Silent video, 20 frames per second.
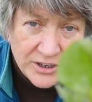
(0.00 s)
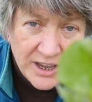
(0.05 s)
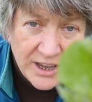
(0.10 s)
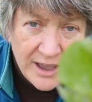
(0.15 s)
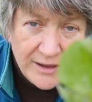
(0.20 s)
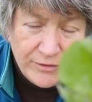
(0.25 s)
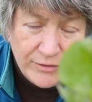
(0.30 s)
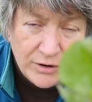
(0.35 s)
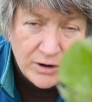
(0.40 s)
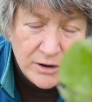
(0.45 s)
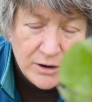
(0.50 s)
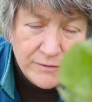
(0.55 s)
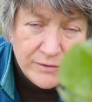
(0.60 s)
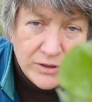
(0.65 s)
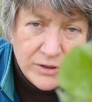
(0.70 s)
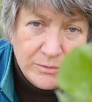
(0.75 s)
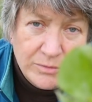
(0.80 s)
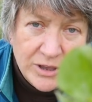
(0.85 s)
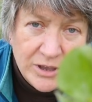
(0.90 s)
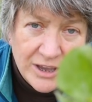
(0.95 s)
a cover
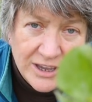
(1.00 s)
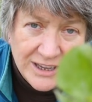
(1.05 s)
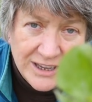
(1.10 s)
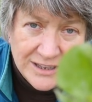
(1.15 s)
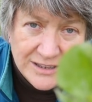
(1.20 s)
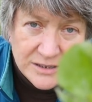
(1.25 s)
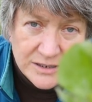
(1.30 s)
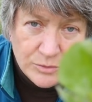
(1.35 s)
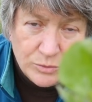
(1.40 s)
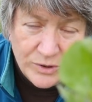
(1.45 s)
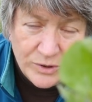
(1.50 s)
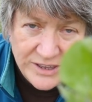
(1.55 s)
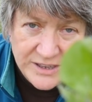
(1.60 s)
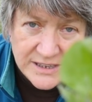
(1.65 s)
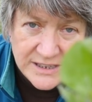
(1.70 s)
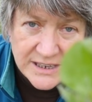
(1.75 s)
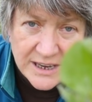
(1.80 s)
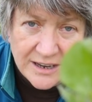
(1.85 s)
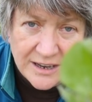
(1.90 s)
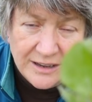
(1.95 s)
over them going into
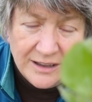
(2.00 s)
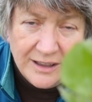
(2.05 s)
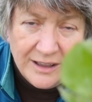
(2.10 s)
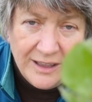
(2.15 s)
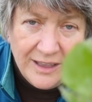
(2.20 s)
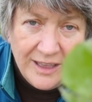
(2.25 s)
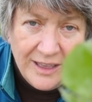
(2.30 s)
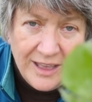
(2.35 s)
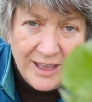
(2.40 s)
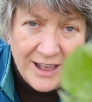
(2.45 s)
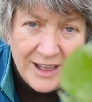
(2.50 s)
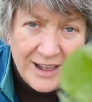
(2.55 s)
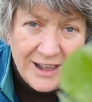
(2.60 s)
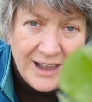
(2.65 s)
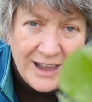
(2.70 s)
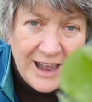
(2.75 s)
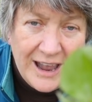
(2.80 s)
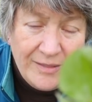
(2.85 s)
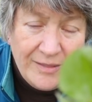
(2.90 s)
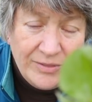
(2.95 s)
winter.
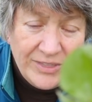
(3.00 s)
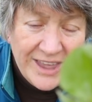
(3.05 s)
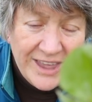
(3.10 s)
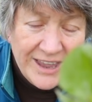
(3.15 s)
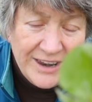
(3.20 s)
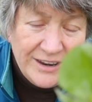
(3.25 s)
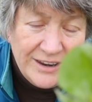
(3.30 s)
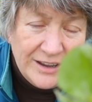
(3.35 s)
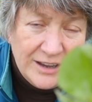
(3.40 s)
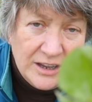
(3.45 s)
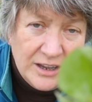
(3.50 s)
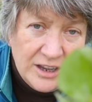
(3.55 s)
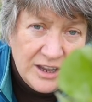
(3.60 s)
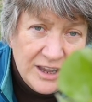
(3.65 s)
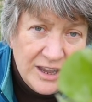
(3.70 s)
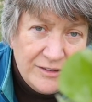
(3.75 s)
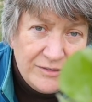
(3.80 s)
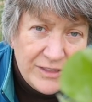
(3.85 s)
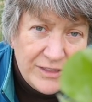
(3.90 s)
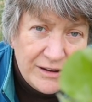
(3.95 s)
And then
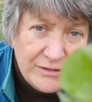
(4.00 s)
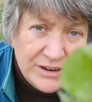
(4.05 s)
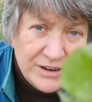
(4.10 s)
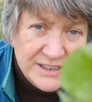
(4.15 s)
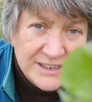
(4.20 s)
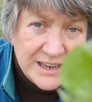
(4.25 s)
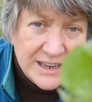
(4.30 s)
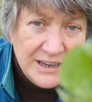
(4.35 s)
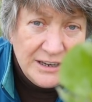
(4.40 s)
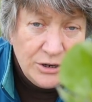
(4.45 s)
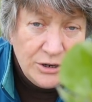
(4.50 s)
if there is a